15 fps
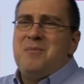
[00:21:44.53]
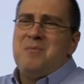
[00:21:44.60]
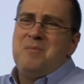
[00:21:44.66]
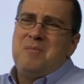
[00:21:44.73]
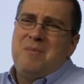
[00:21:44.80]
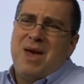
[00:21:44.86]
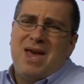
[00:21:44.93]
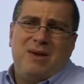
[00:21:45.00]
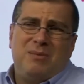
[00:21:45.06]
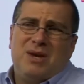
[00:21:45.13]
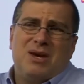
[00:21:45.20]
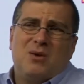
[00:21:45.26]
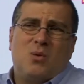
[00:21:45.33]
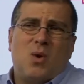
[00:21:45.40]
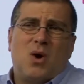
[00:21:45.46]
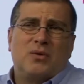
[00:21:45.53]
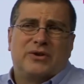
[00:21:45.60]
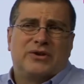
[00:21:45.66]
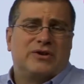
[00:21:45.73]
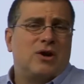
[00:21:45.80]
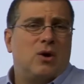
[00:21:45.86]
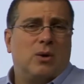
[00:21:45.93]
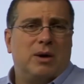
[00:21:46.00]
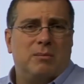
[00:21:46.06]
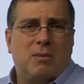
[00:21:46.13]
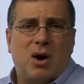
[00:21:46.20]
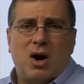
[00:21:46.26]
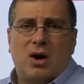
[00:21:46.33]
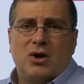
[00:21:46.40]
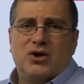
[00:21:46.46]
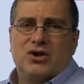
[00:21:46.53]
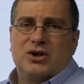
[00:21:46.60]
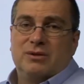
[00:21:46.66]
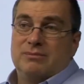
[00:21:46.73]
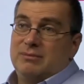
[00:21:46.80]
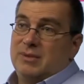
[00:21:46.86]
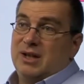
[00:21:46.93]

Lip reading: Maybe it won't snow in March.